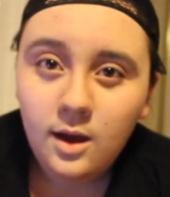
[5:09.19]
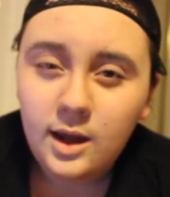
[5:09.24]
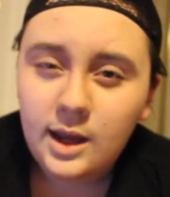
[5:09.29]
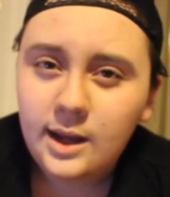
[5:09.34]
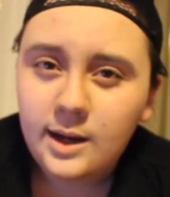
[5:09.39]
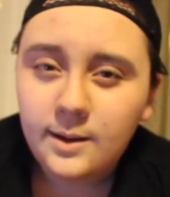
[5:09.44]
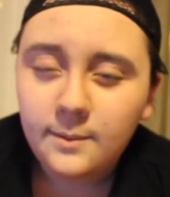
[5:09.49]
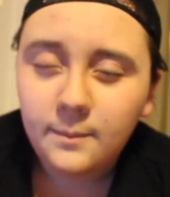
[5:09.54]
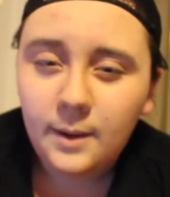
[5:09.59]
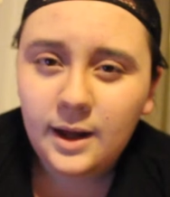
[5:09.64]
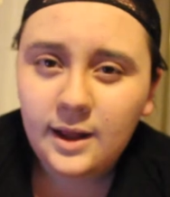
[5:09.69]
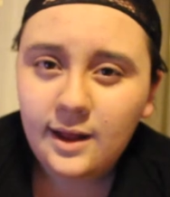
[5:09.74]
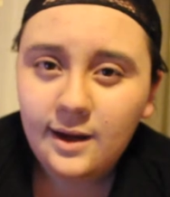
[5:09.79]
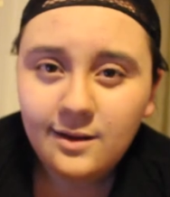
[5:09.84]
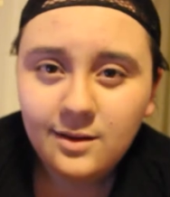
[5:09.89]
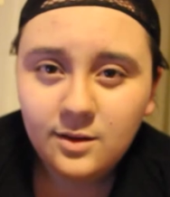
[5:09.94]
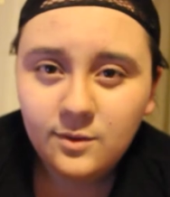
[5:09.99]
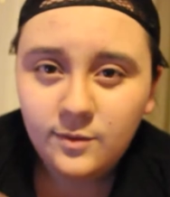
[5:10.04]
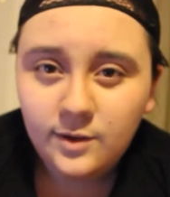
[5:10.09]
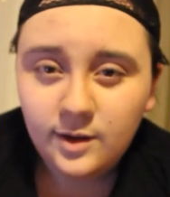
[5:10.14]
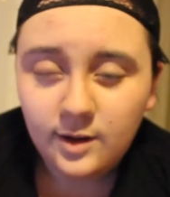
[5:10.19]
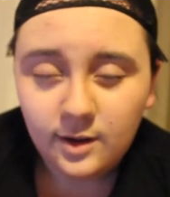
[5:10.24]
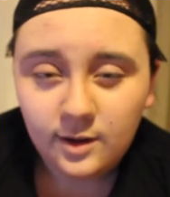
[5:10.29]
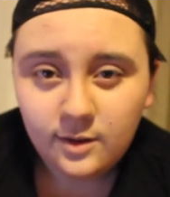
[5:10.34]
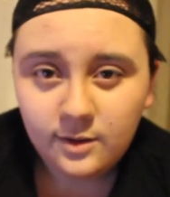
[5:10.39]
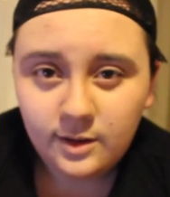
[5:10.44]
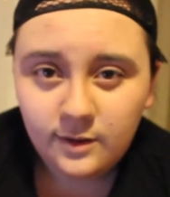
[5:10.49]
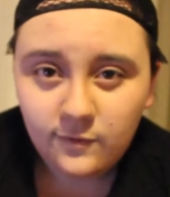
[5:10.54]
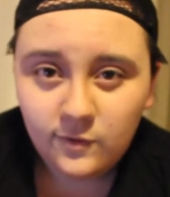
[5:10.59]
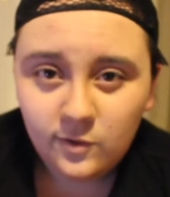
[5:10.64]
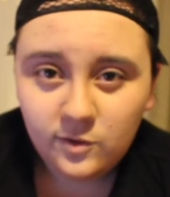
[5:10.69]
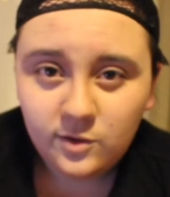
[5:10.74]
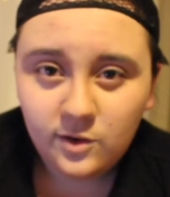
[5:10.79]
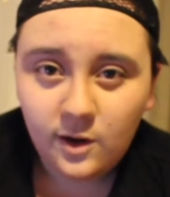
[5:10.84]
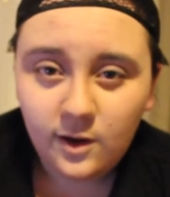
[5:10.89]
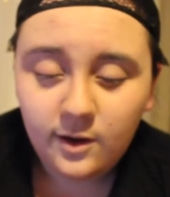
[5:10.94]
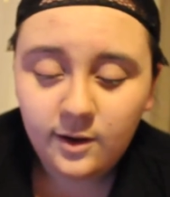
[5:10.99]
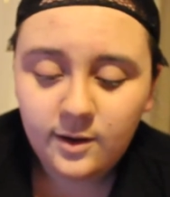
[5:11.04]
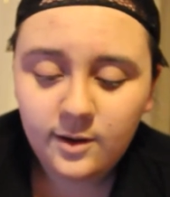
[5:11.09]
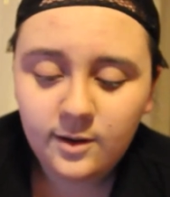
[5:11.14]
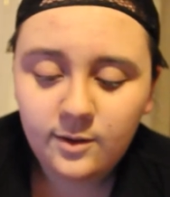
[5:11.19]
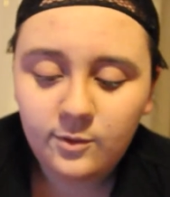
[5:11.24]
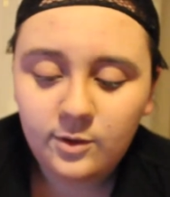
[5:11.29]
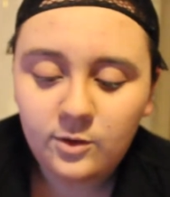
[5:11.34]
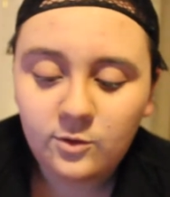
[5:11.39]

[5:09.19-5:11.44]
in my last video, if you saw it,